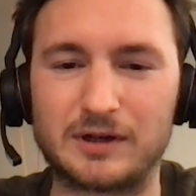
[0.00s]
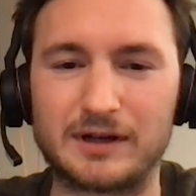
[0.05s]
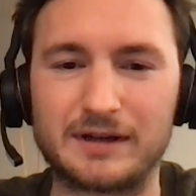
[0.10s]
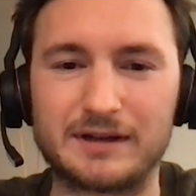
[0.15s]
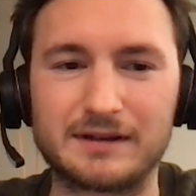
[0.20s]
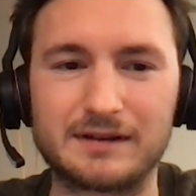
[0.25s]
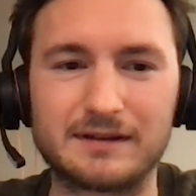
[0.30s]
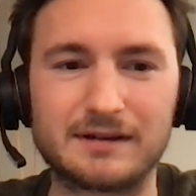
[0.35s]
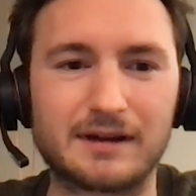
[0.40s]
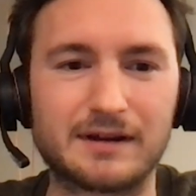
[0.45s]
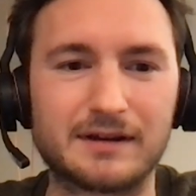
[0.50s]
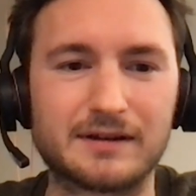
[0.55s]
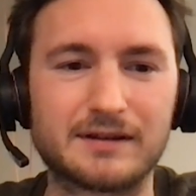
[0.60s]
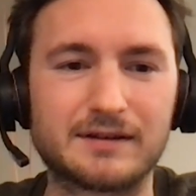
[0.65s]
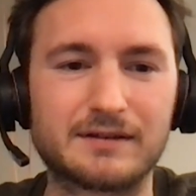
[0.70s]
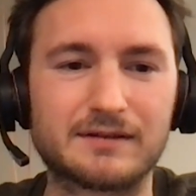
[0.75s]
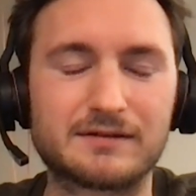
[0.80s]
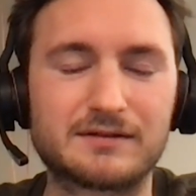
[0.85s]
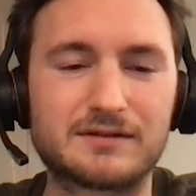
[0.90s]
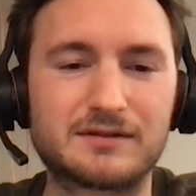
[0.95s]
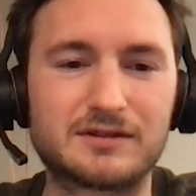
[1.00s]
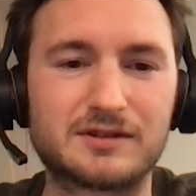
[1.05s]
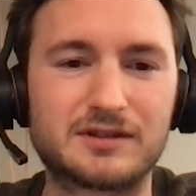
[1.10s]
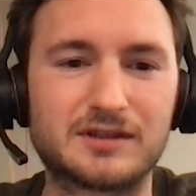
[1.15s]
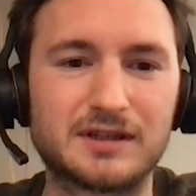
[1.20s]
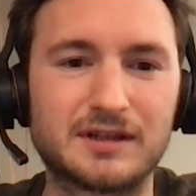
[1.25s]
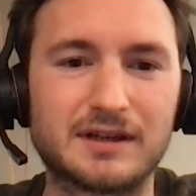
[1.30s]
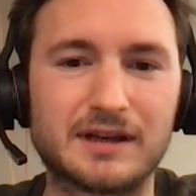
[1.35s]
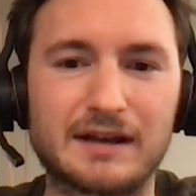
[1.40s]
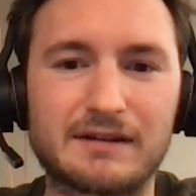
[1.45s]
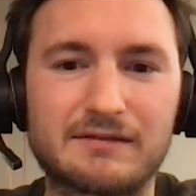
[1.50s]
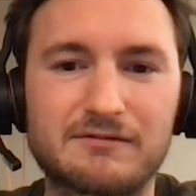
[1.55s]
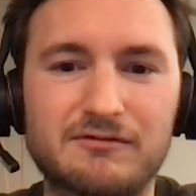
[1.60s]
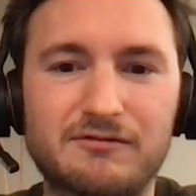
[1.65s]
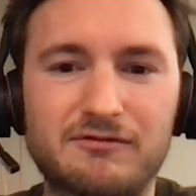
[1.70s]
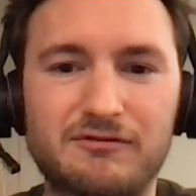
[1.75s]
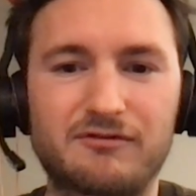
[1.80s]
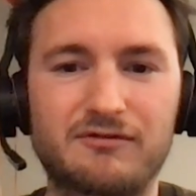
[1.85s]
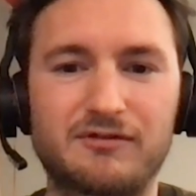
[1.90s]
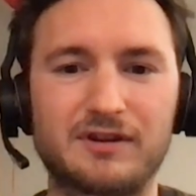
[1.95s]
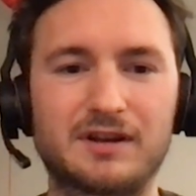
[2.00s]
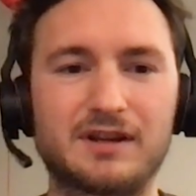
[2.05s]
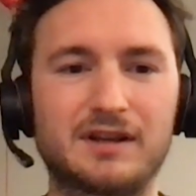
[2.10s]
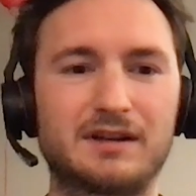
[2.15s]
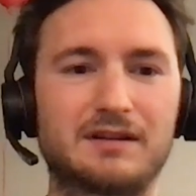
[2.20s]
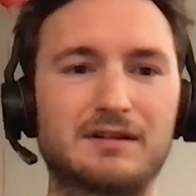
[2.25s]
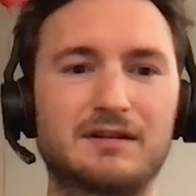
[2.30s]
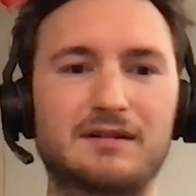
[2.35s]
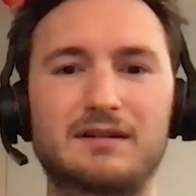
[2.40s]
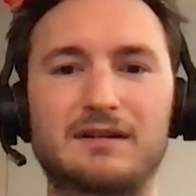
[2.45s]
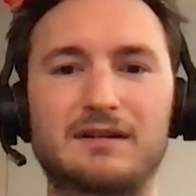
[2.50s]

I didn't see that fit in